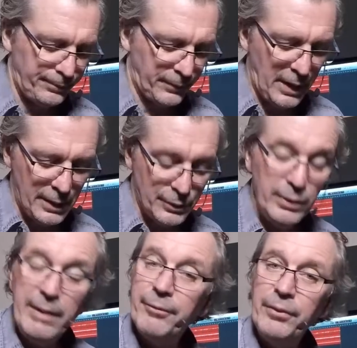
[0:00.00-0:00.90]
Yeah, you do
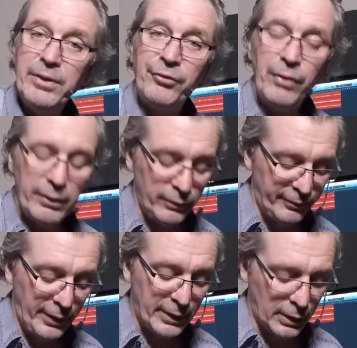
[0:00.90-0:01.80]
that for each string, so you'll
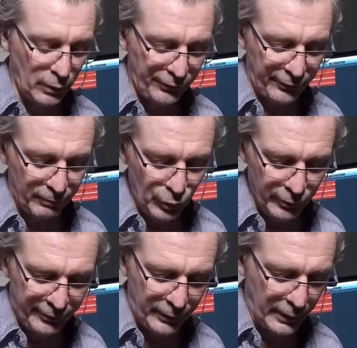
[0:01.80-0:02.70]
find the closest
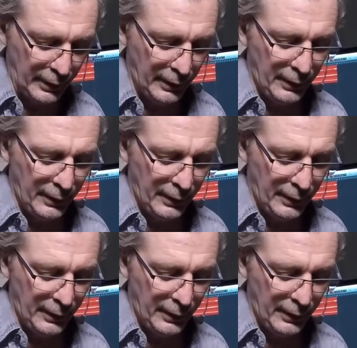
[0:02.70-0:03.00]
move to